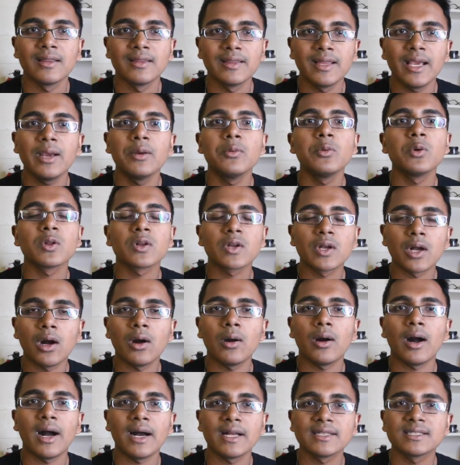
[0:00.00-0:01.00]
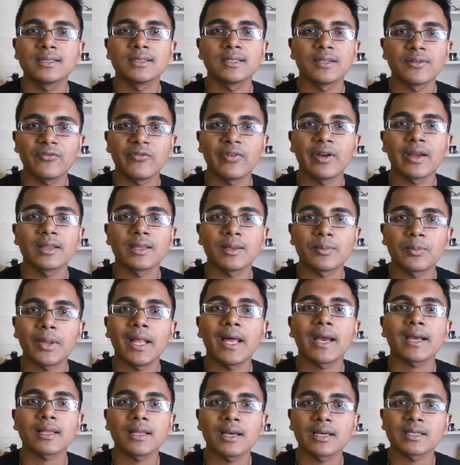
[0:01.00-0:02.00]
They will go on to defend the
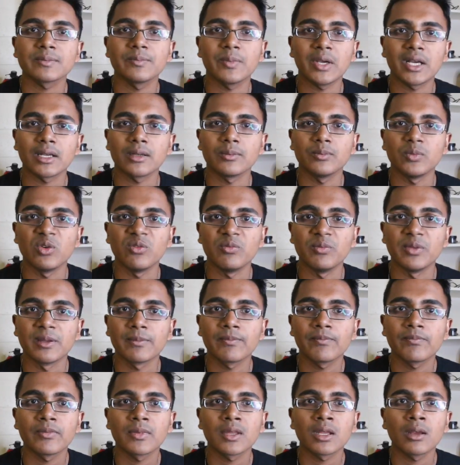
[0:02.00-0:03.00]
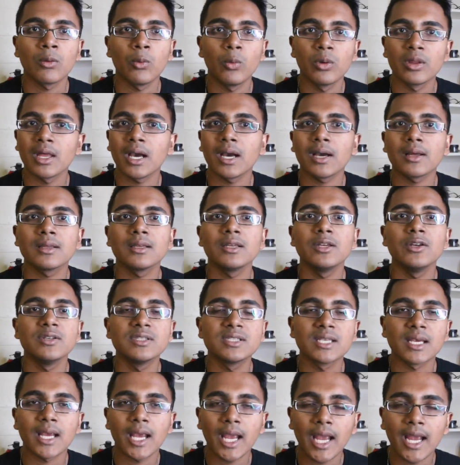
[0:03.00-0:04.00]
Black Lives Matter movement without
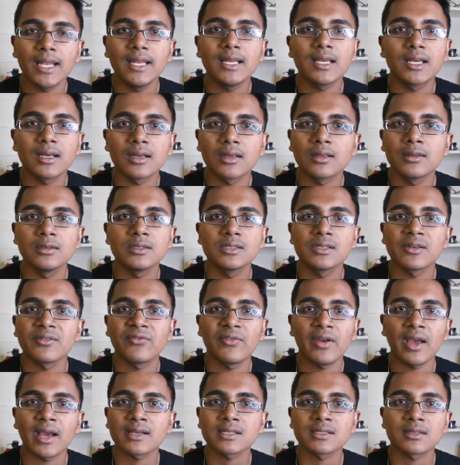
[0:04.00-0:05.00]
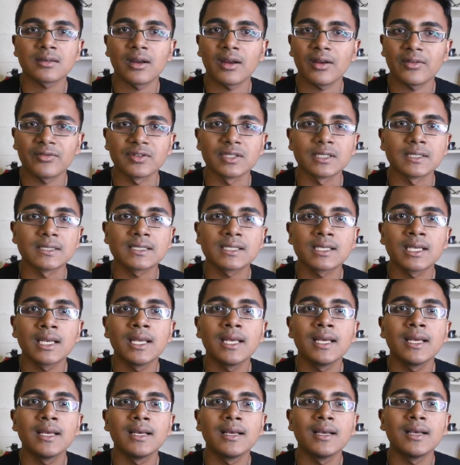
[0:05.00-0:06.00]
using any conclusive facts or evidence,
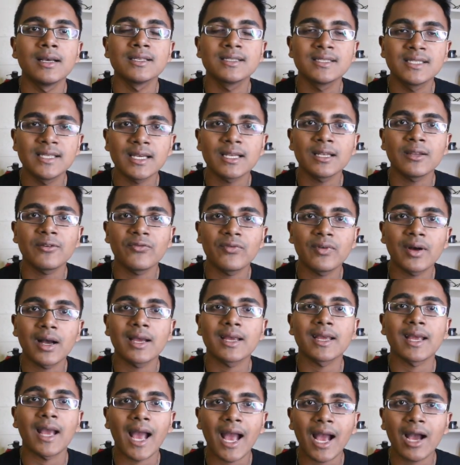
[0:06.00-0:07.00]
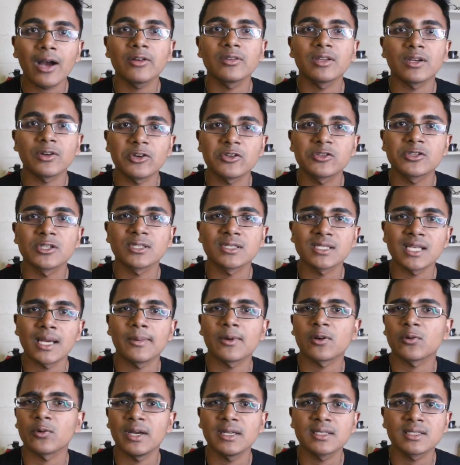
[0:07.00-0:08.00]
signifying how there is
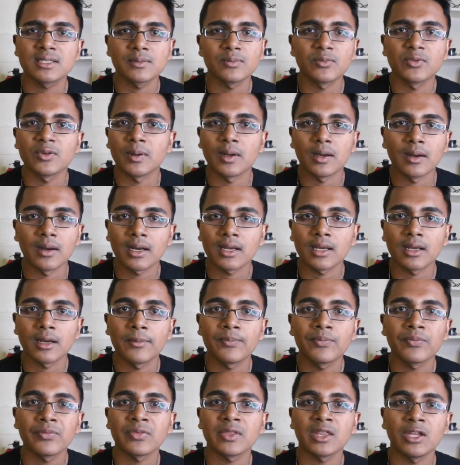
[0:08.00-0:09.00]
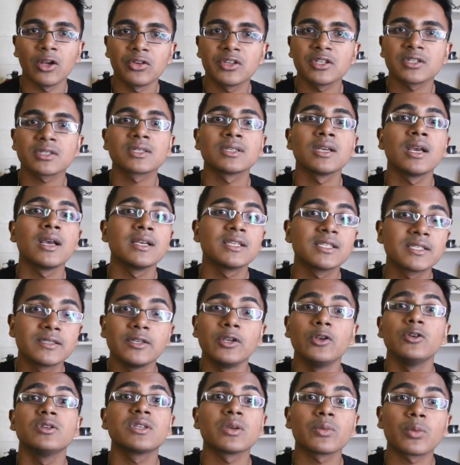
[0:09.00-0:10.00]
systemic racism in America. They'll just
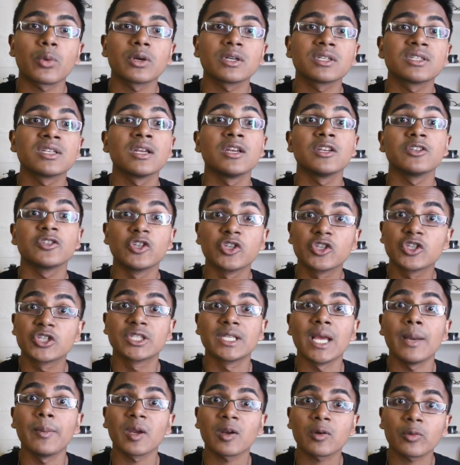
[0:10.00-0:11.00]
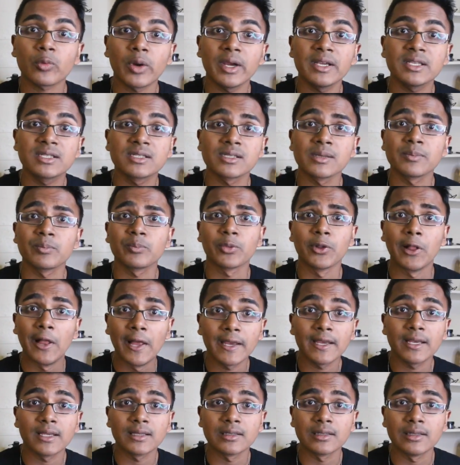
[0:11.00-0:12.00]
use the words systemic racism
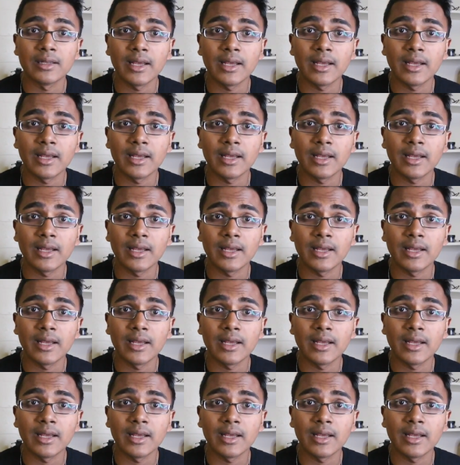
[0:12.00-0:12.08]
plaguing the